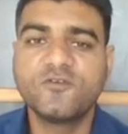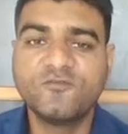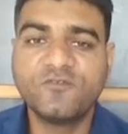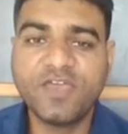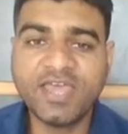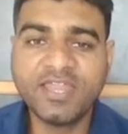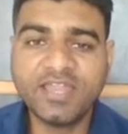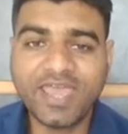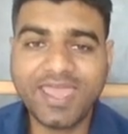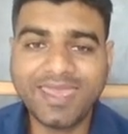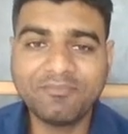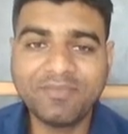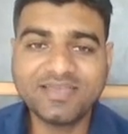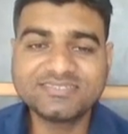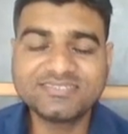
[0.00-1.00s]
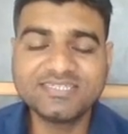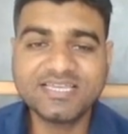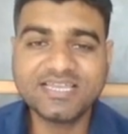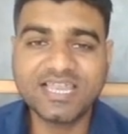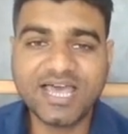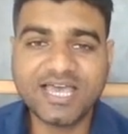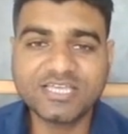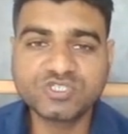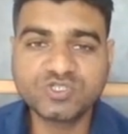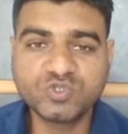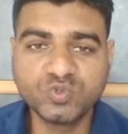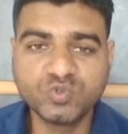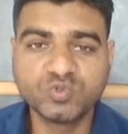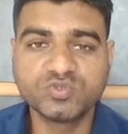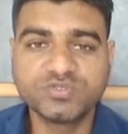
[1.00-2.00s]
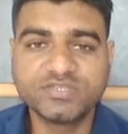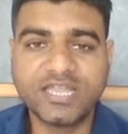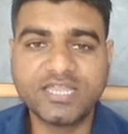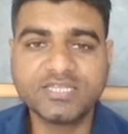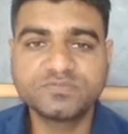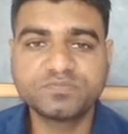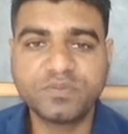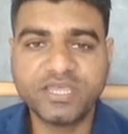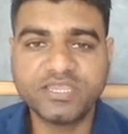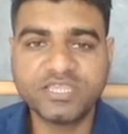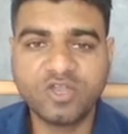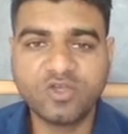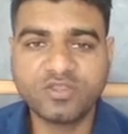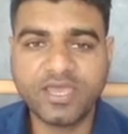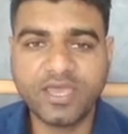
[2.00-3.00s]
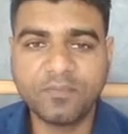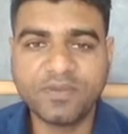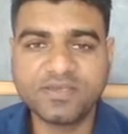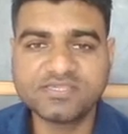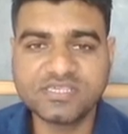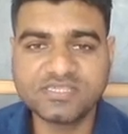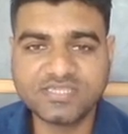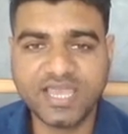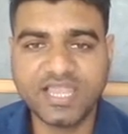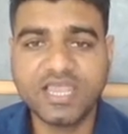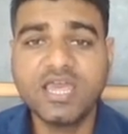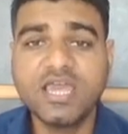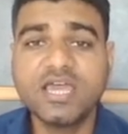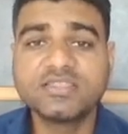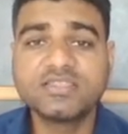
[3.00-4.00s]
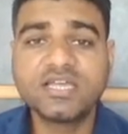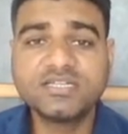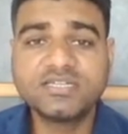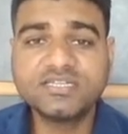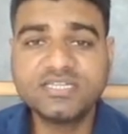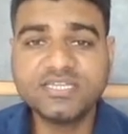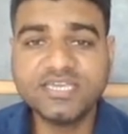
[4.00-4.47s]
When MHC class 2 that is present on the APC cell, the